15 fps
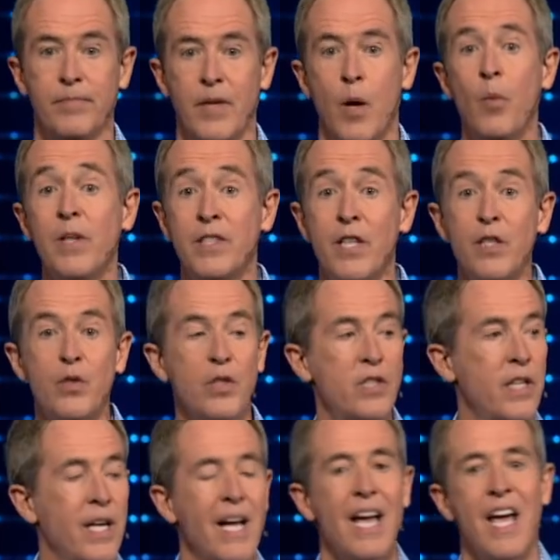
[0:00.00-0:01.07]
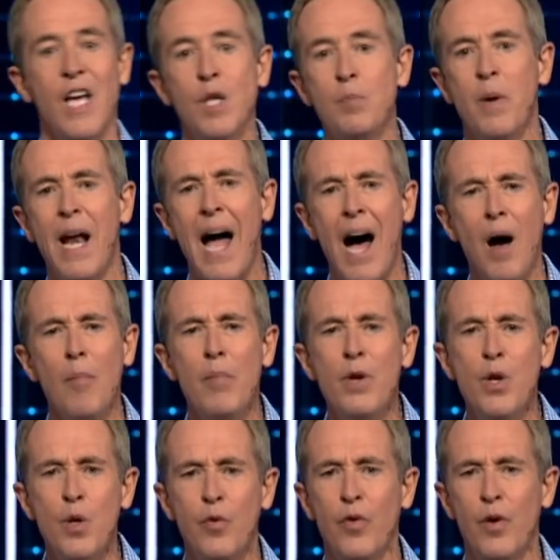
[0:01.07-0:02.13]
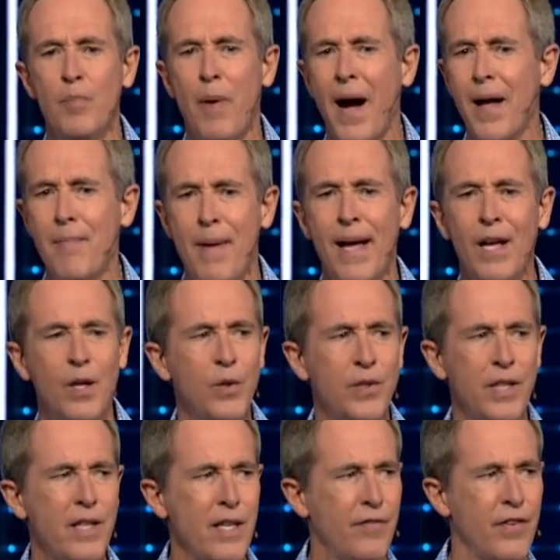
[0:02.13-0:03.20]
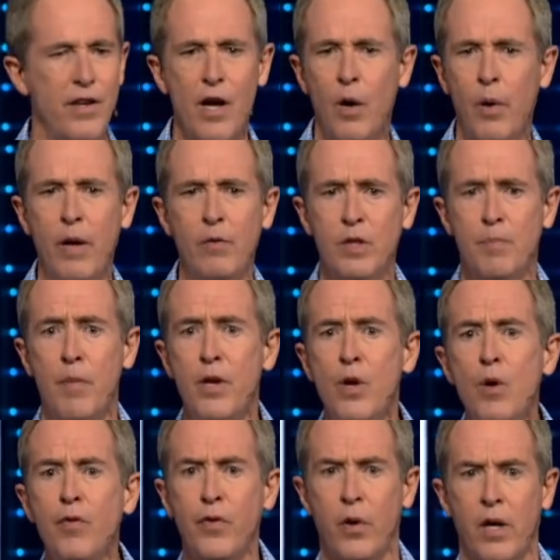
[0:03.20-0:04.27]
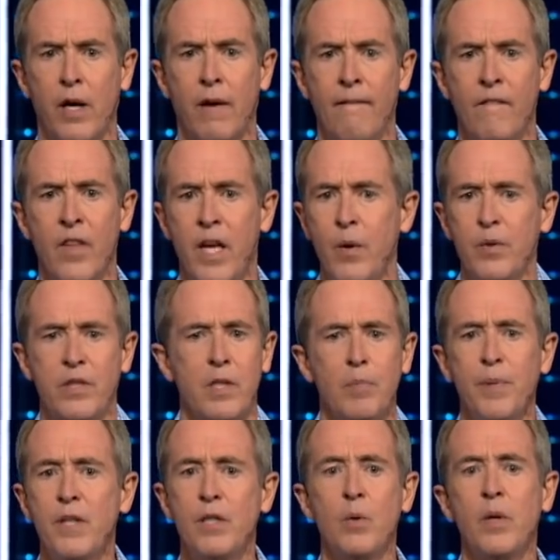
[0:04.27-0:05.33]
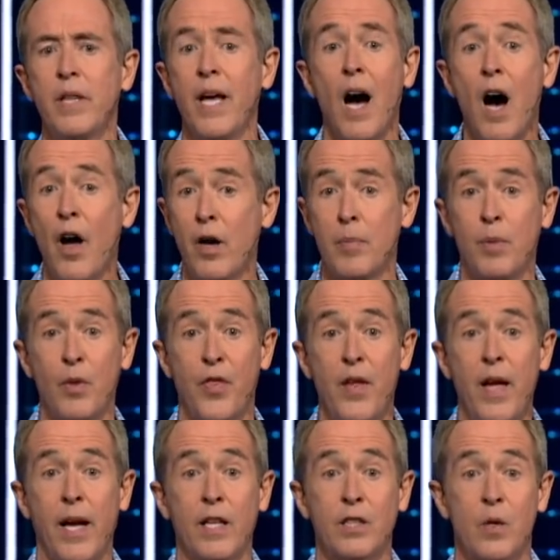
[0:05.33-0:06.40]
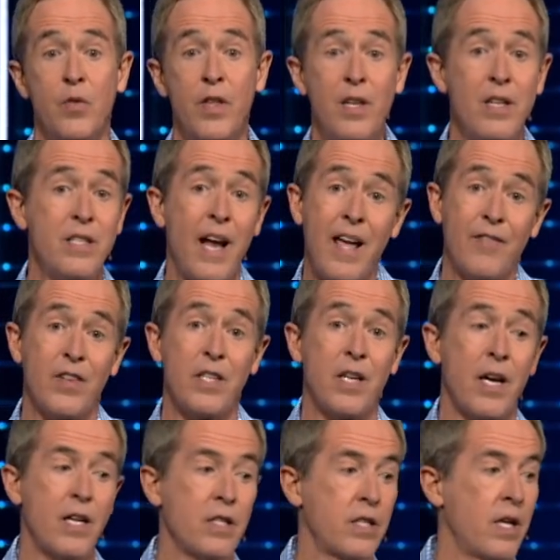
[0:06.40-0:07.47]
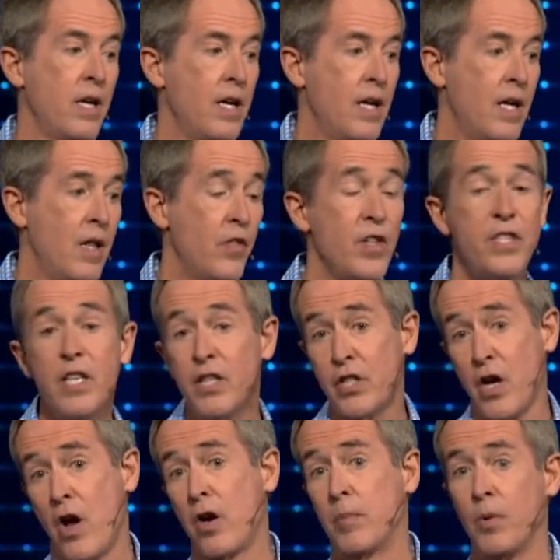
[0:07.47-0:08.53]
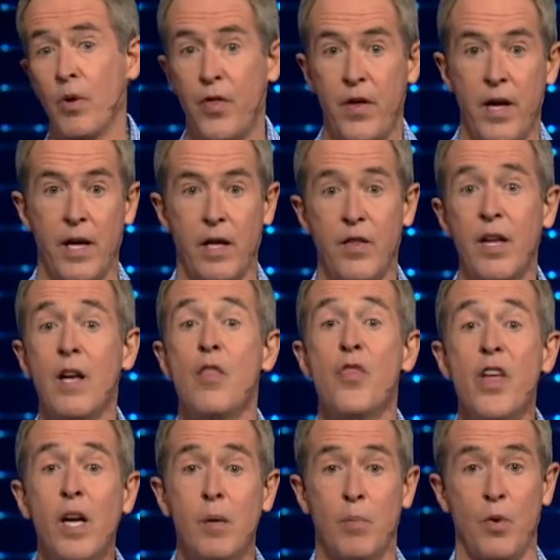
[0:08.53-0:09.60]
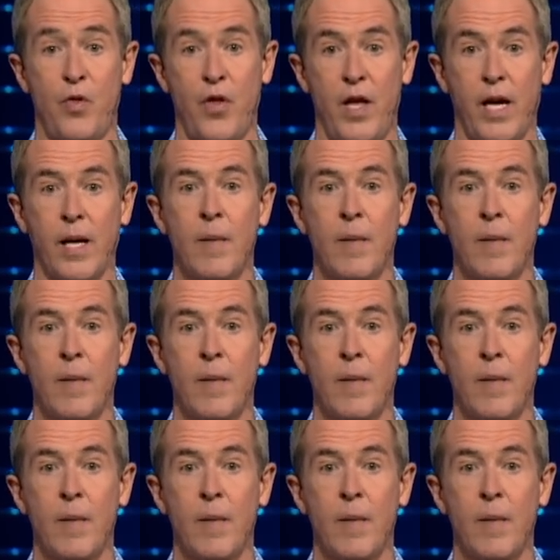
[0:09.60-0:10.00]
And what's interesting, he's been outmaneuvered by a man who didn't even know he was maneuvering. He was simply doing the honorable thing. So then David does the dishonorable thing, the unthinkable thing.